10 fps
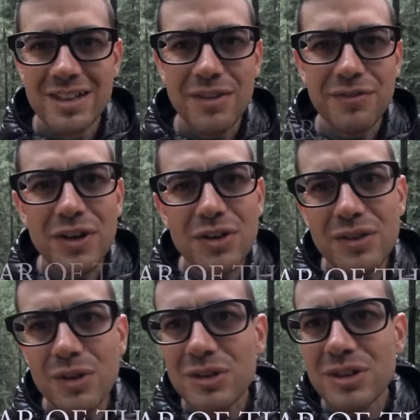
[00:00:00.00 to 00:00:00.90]
The fear of
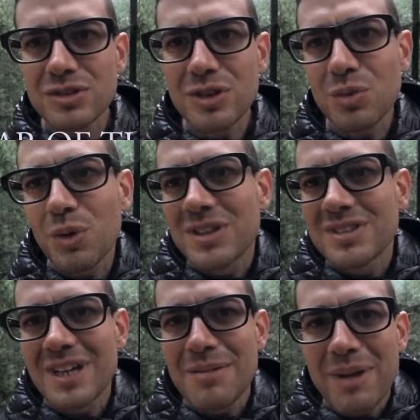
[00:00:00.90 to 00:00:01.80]
the Lord is not what
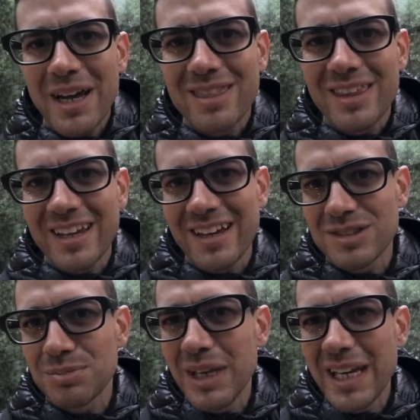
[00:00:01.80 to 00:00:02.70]
some might think
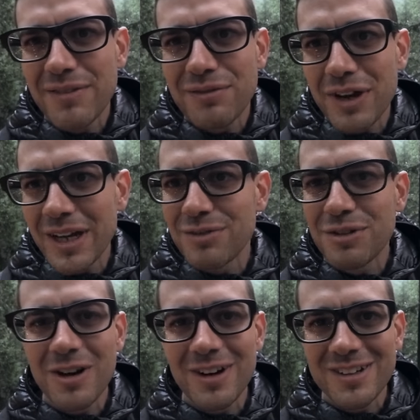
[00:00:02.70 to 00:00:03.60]
as being afraid of
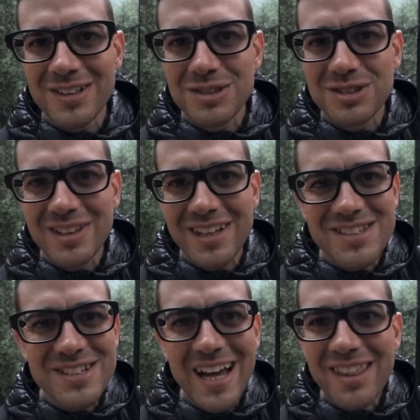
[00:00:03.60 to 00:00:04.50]
God. You see,
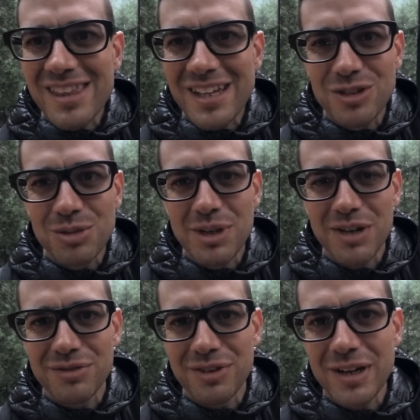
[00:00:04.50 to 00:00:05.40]
there's nothing to be
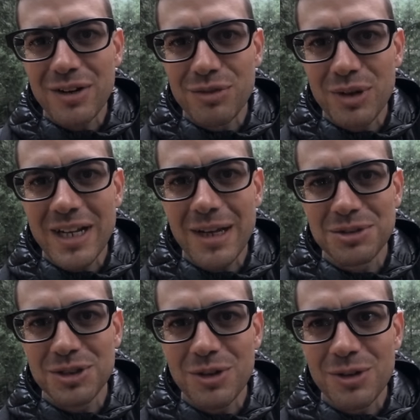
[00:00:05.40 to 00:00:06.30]
afraid of when it
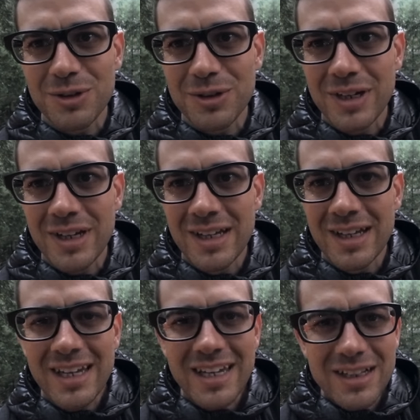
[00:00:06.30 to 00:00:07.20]
comes to the Lord.
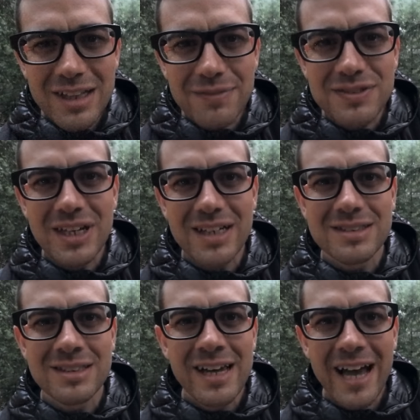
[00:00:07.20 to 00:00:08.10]
He loves
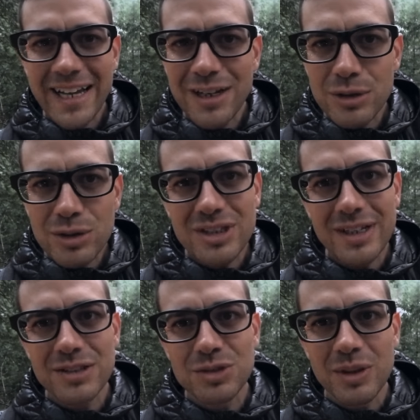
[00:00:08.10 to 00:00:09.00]
us and He looks at
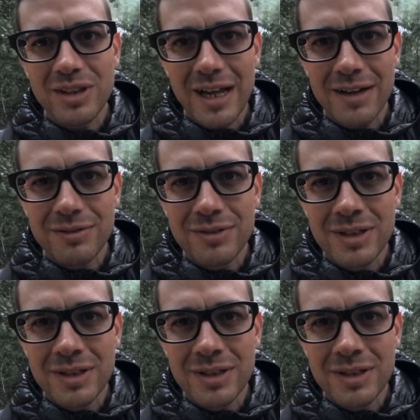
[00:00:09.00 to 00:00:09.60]
us with love.